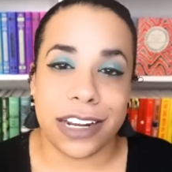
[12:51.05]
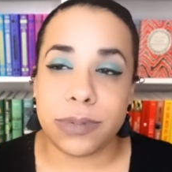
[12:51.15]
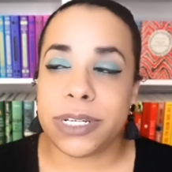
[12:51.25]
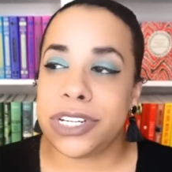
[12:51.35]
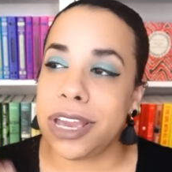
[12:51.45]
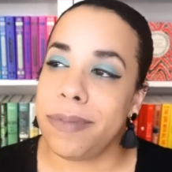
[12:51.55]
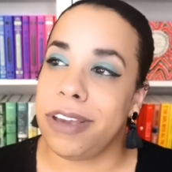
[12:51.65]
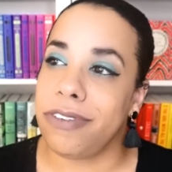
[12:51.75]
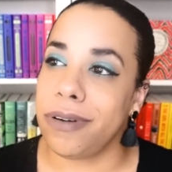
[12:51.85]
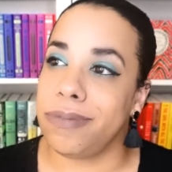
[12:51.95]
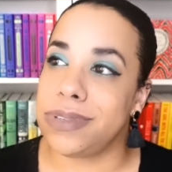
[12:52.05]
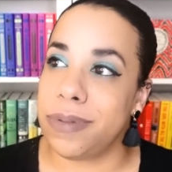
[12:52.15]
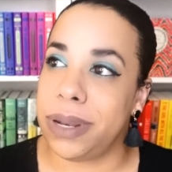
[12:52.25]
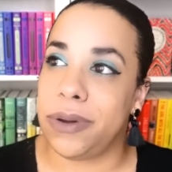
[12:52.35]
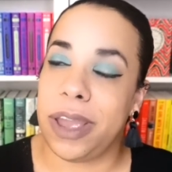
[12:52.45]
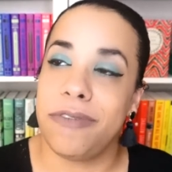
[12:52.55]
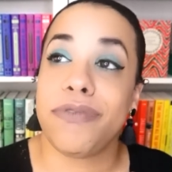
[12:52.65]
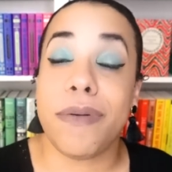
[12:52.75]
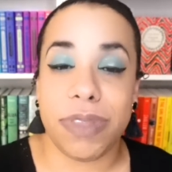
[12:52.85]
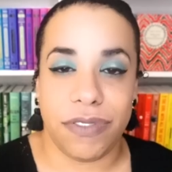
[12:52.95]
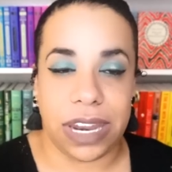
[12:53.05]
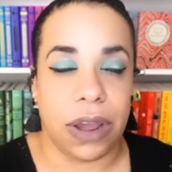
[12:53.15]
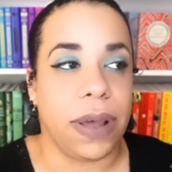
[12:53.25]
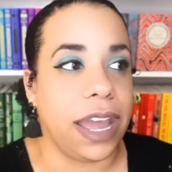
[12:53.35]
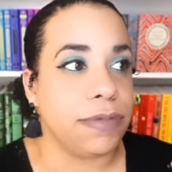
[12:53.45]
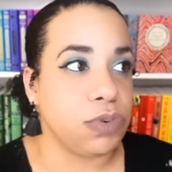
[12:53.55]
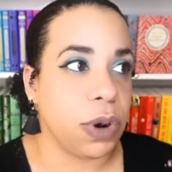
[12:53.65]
And especially coming from somebody who came from the video games,